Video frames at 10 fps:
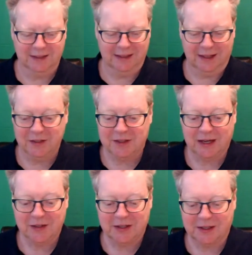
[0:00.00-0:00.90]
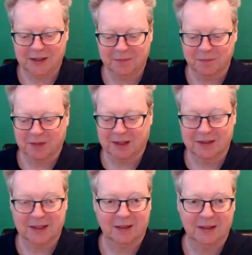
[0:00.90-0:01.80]
Yeah, I used to actually, I
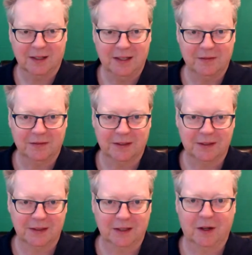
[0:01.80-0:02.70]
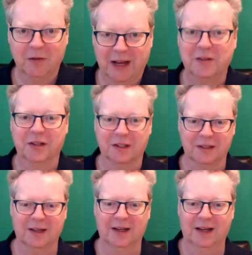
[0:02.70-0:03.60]
can say I, only live. Uh, oh, as you
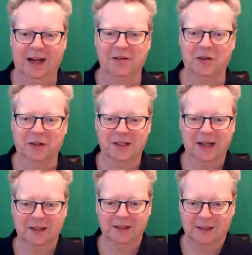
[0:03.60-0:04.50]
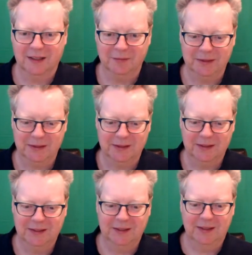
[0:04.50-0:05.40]
can, as you can tell, I'm uh,
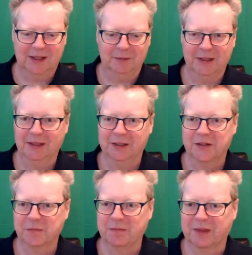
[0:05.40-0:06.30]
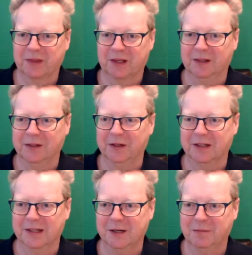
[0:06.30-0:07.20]
I'm English. Uh, hopefully,
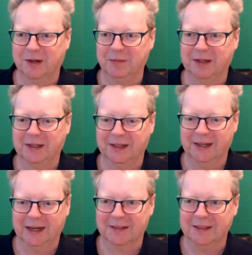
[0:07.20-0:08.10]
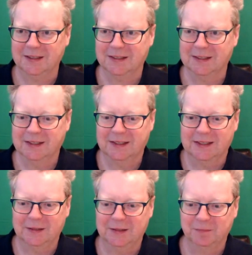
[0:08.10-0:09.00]
you can tell by my accent.
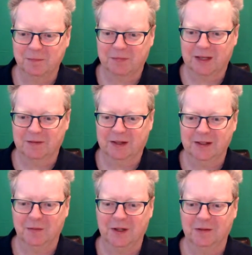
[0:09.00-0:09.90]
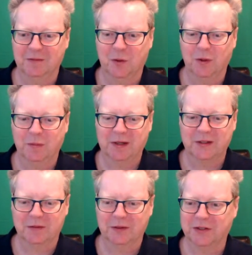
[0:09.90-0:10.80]
Um, in fact, I don't know why I'm calling
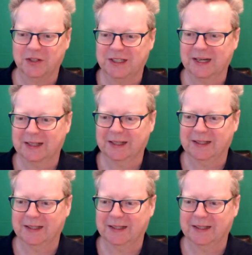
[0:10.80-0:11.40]
myself Logitech.